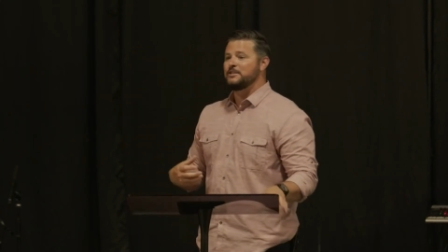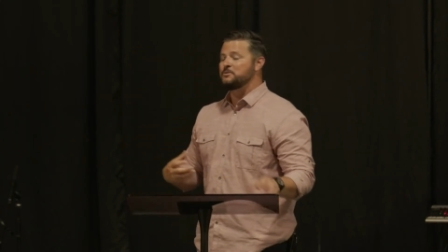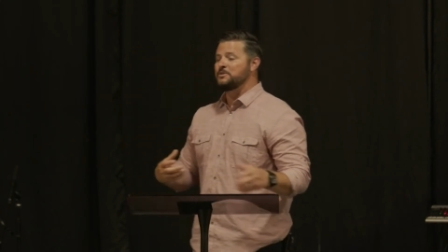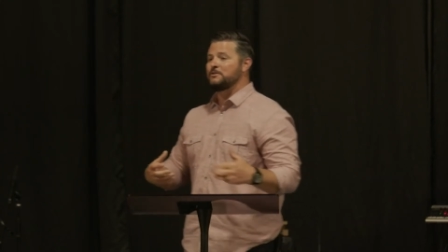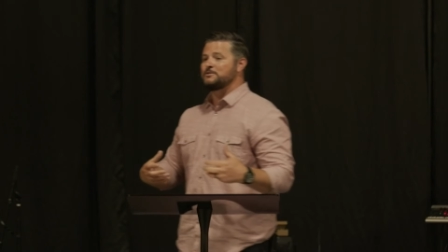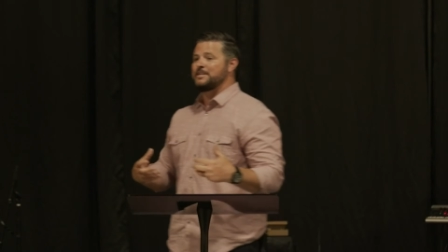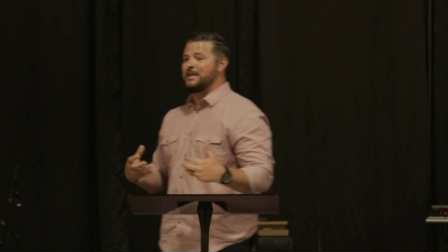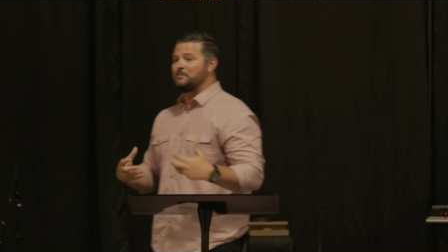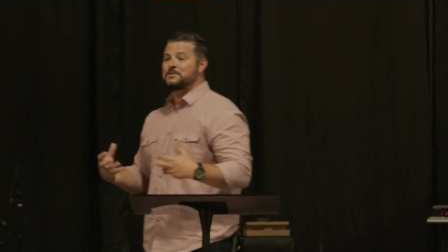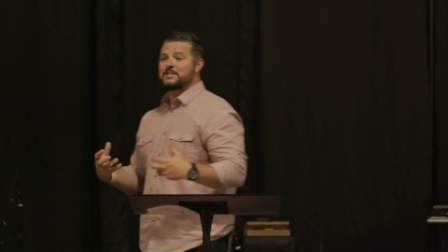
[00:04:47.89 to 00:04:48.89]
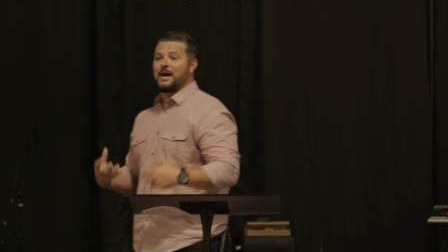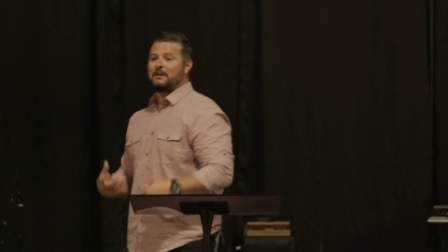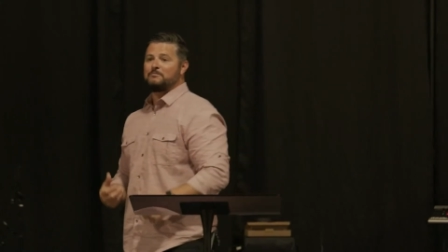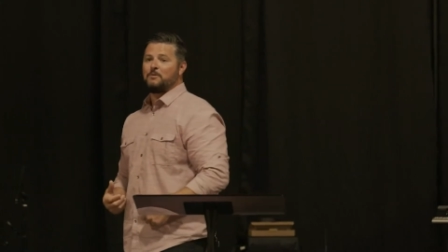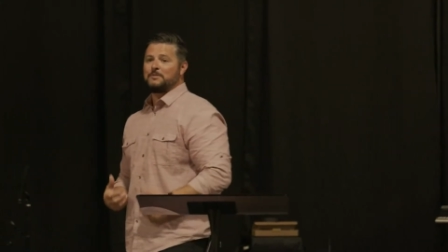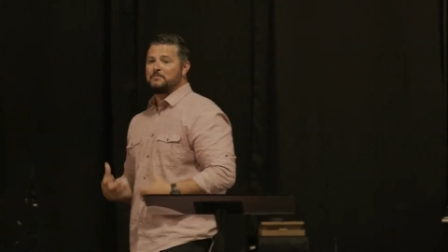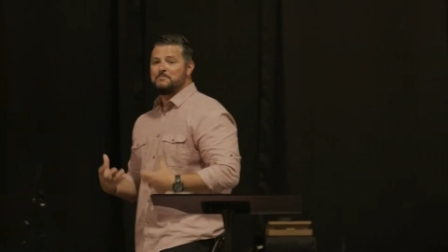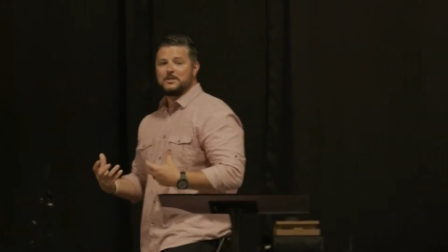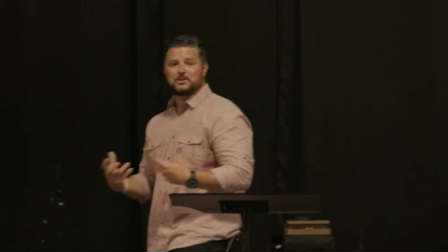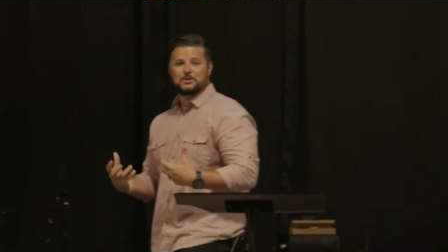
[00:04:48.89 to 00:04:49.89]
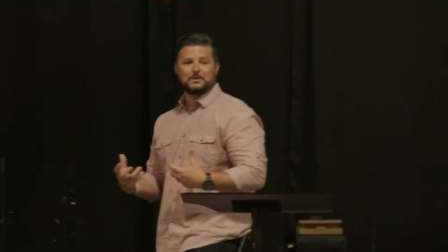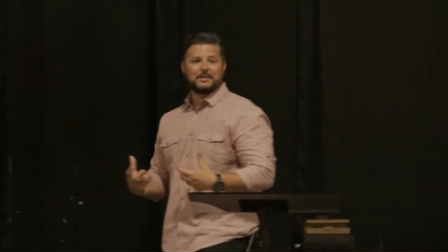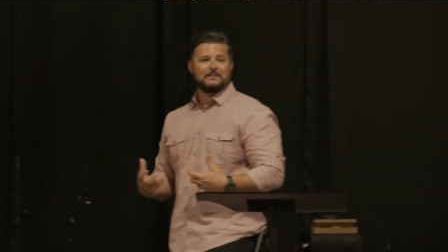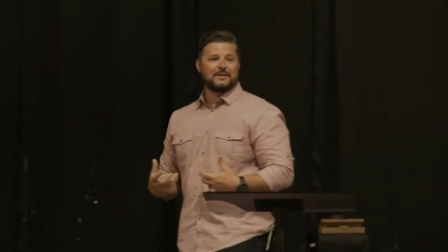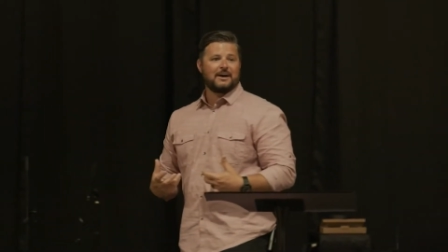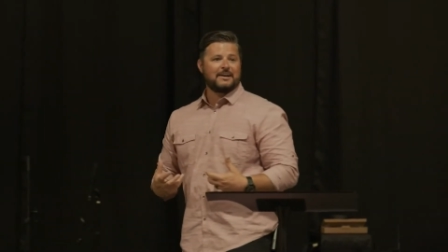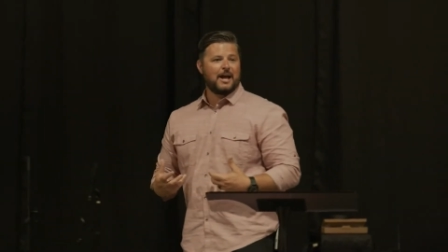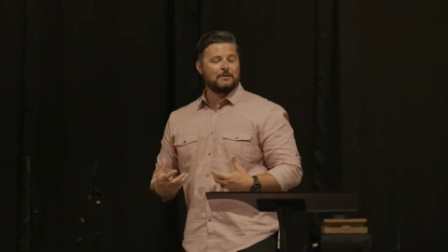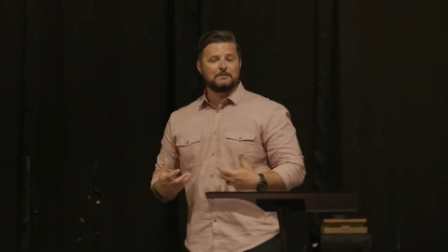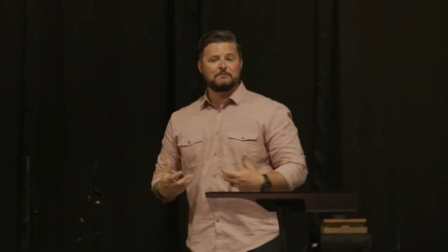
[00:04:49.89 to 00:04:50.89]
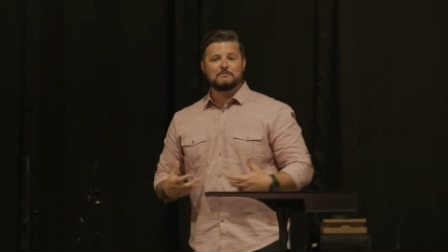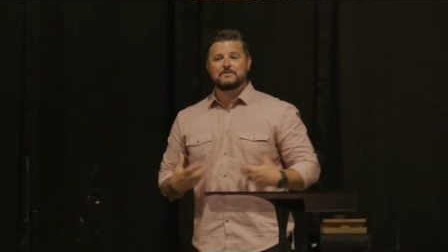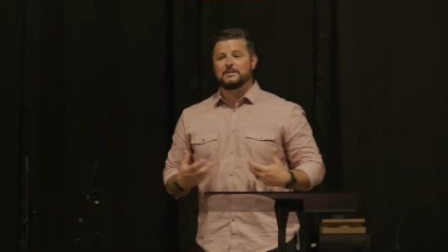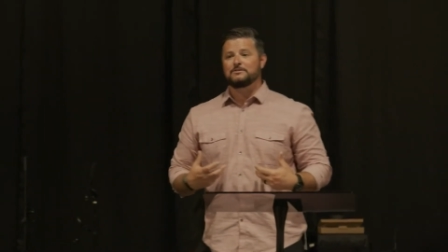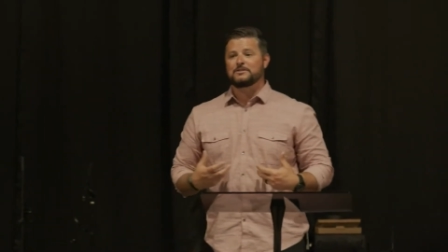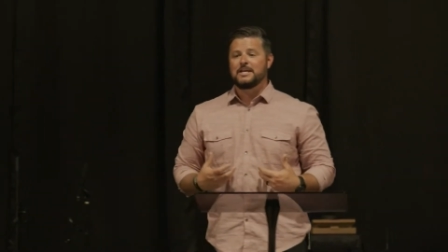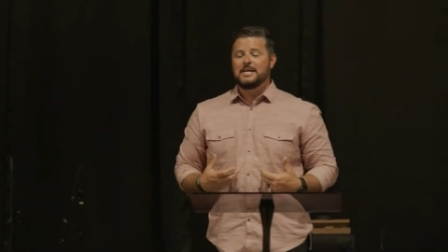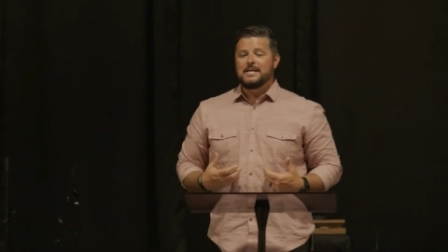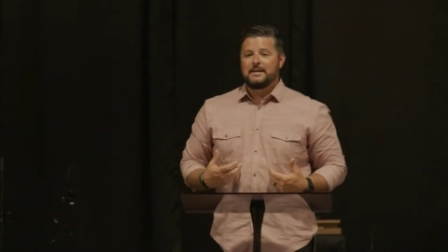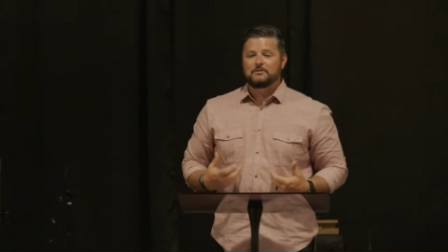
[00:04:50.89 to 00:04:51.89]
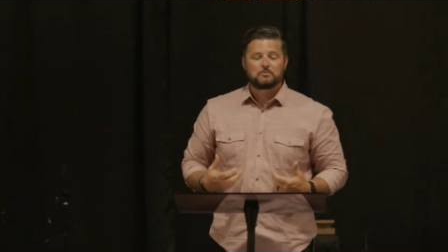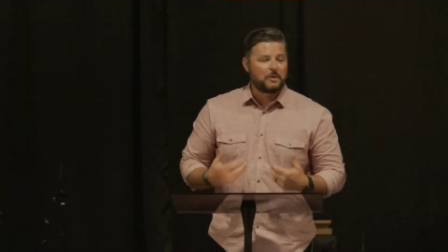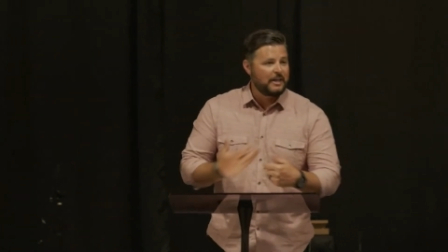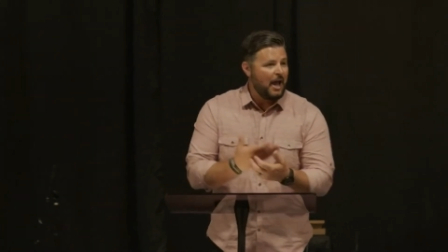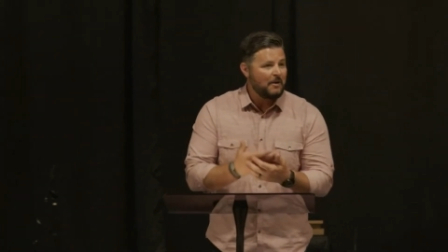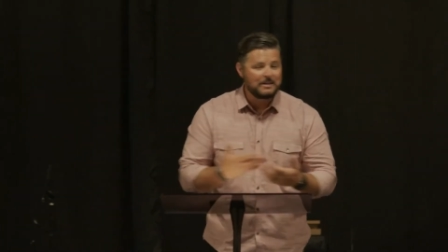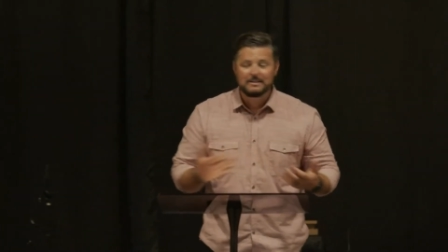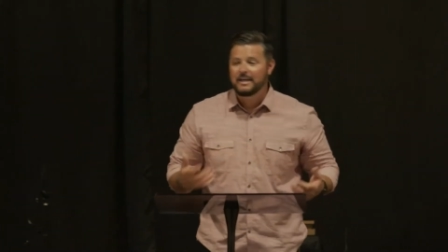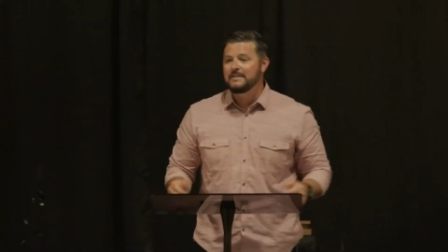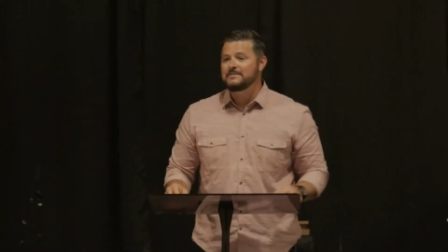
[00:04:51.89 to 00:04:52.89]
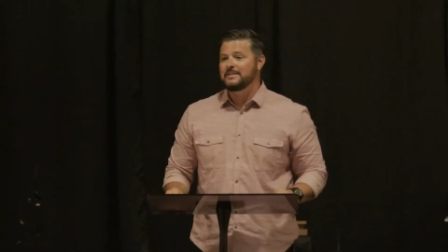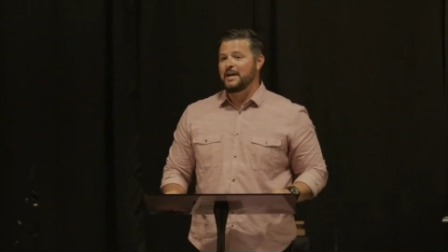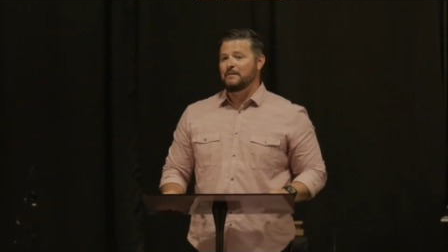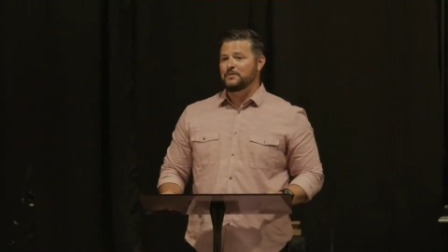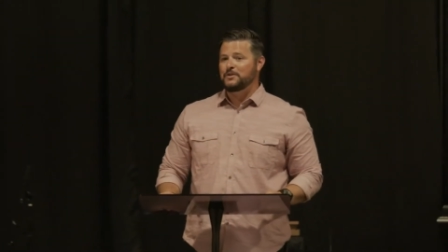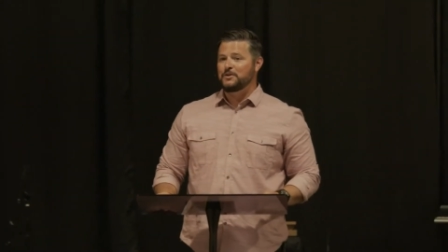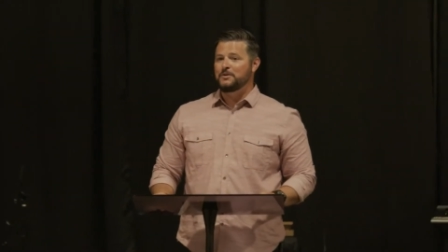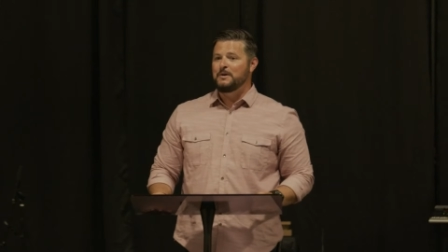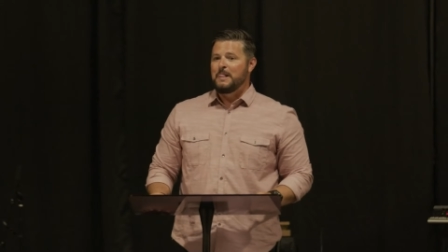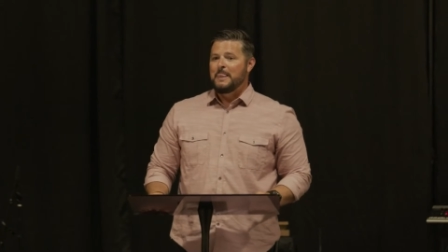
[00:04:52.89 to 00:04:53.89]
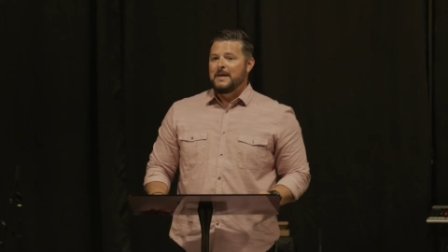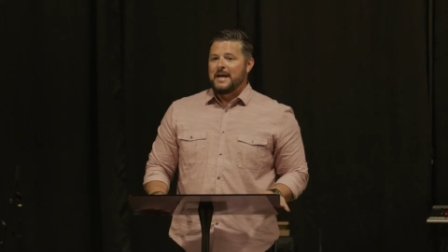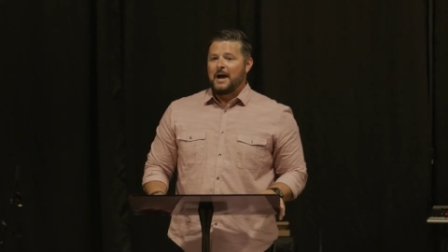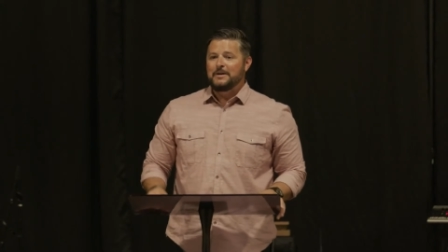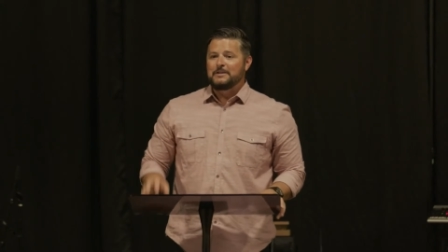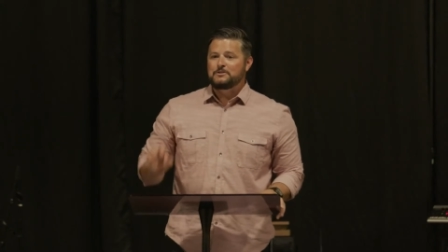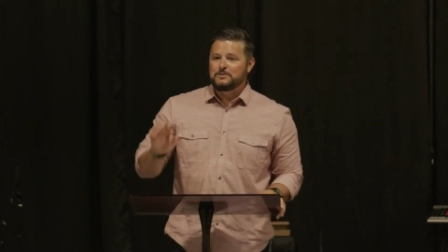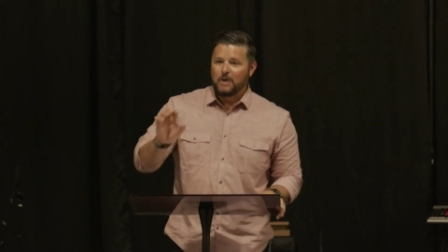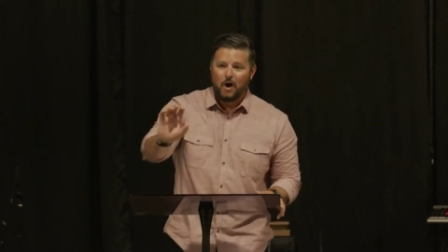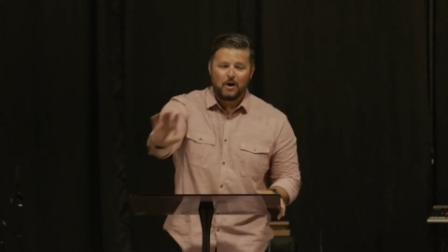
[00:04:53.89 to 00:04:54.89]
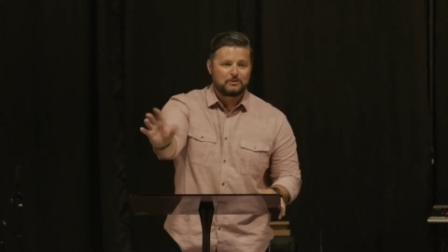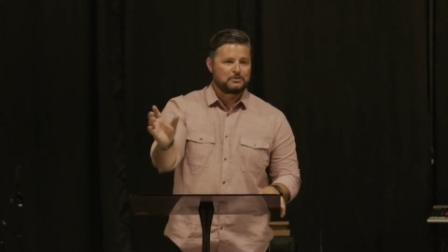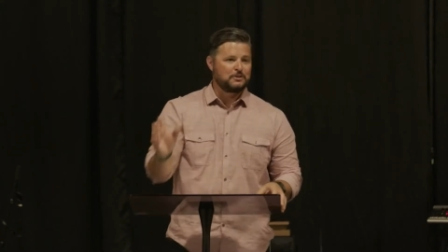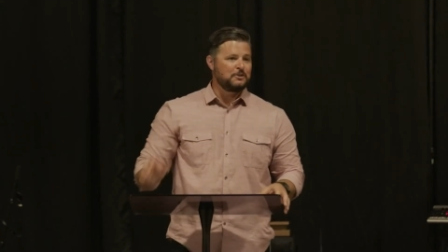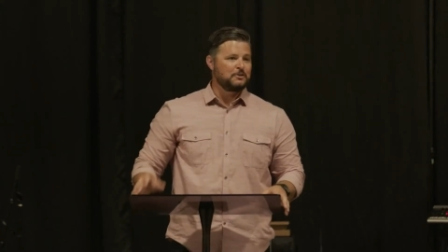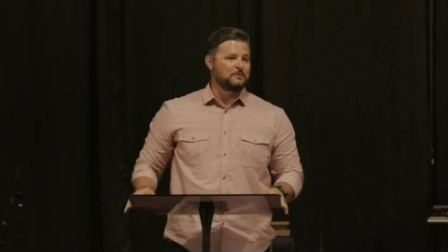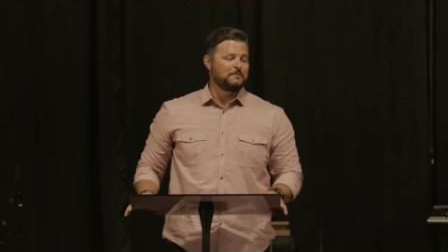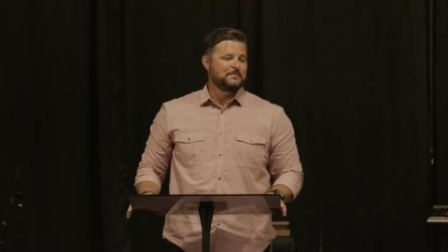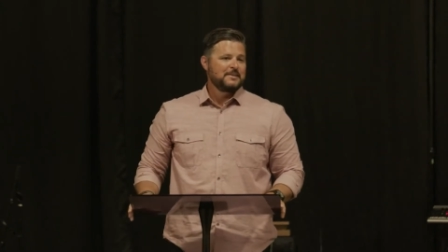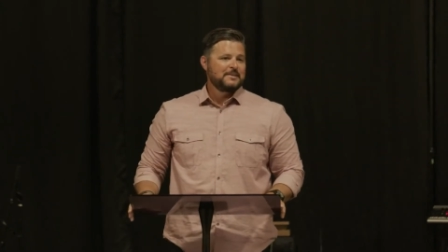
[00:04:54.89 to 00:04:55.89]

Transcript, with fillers: These were those it was God moment, the mystery of God, how he reveals his plan, how he lays it out for you, how he talks to you.